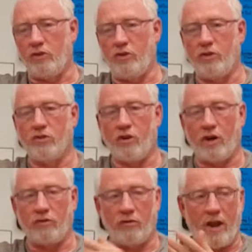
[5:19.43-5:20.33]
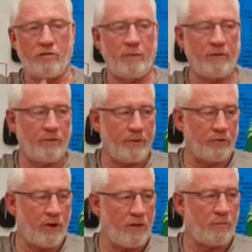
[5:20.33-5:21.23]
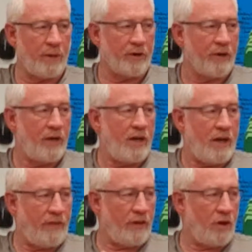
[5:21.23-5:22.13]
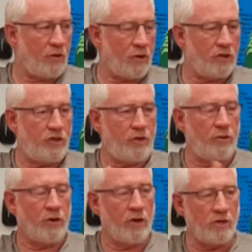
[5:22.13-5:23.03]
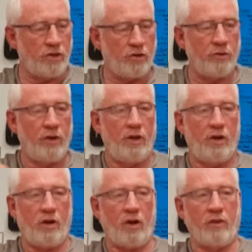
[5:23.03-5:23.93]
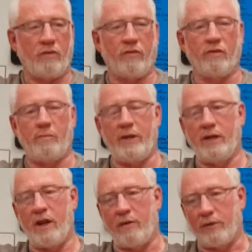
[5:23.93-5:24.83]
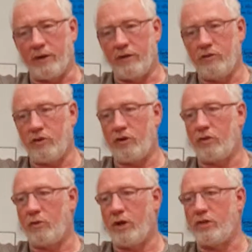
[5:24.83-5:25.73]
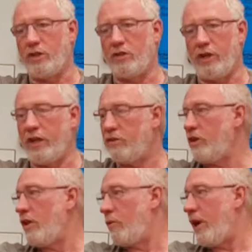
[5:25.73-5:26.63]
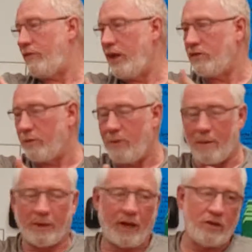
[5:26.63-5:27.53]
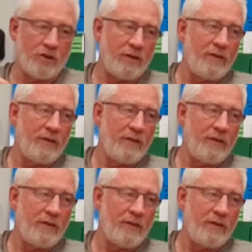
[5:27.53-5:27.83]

So you can start transmitting from your transmitter and then go look to see who heard you on the Reverse Beacon Network. So the question is, and it's another way of testing propagation.